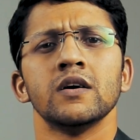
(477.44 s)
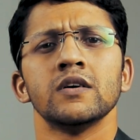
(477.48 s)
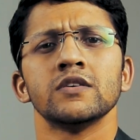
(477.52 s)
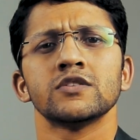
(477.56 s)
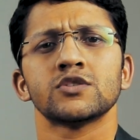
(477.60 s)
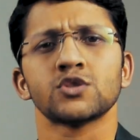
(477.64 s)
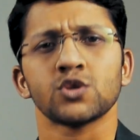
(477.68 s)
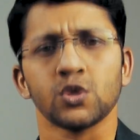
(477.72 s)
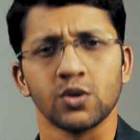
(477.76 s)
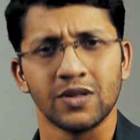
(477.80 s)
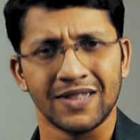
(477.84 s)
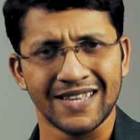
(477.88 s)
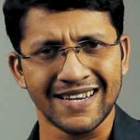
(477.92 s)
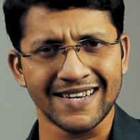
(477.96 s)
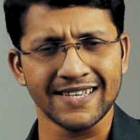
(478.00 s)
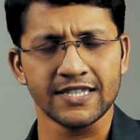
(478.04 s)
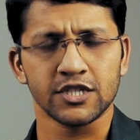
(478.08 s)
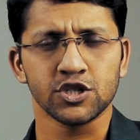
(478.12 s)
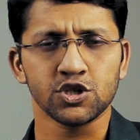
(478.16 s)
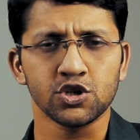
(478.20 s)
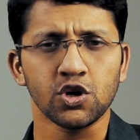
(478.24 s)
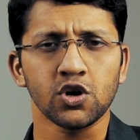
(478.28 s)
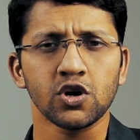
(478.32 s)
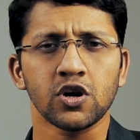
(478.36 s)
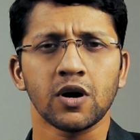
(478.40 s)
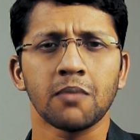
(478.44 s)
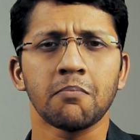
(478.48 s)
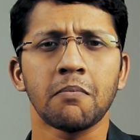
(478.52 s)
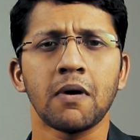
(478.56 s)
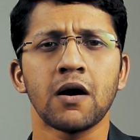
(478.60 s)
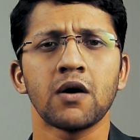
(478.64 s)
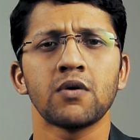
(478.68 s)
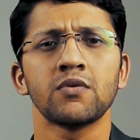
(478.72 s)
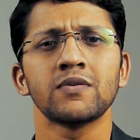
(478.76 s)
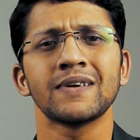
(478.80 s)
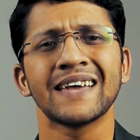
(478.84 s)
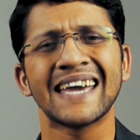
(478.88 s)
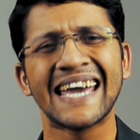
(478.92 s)
So let us talk
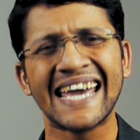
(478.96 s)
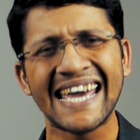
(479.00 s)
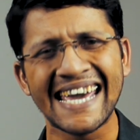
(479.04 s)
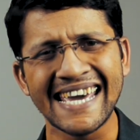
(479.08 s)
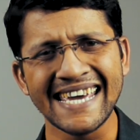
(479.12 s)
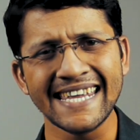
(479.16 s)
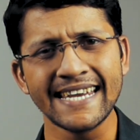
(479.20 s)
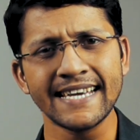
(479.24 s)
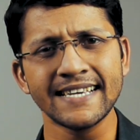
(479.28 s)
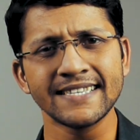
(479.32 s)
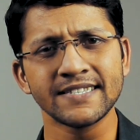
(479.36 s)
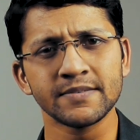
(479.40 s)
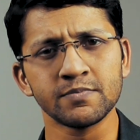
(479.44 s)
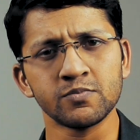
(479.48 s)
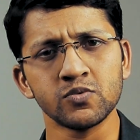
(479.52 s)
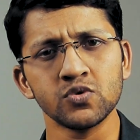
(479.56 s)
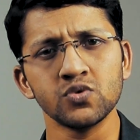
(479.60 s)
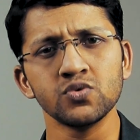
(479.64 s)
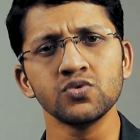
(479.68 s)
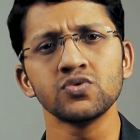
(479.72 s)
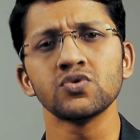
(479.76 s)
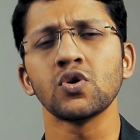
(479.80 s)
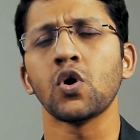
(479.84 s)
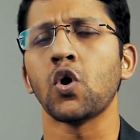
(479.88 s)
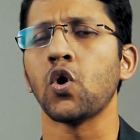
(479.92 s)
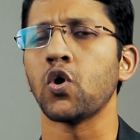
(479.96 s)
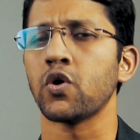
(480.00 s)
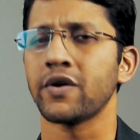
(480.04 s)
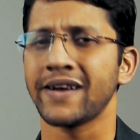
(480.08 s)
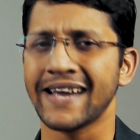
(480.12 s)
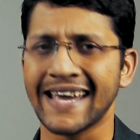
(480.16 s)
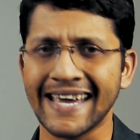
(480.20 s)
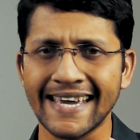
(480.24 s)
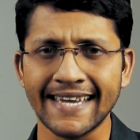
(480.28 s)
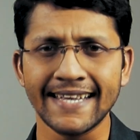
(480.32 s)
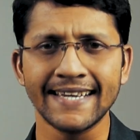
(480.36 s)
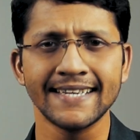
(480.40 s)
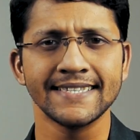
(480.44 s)
about Aries moon or
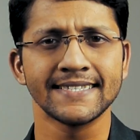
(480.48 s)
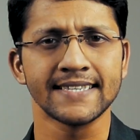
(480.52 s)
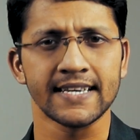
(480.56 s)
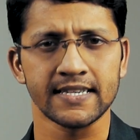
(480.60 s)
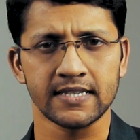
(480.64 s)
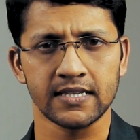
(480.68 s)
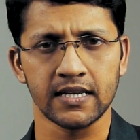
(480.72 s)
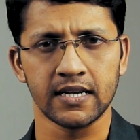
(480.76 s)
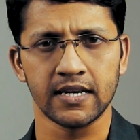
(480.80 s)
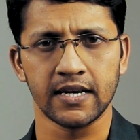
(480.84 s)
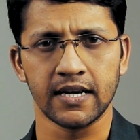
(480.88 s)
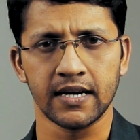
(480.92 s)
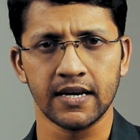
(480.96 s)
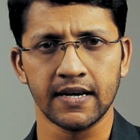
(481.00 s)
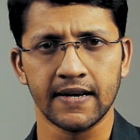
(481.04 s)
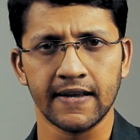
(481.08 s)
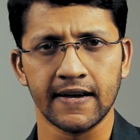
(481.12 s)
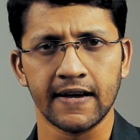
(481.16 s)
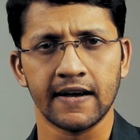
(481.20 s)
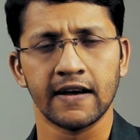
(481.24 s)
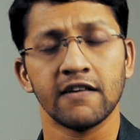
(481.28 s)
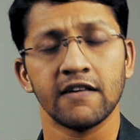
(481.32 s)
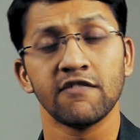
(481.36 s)
Aries ascendant.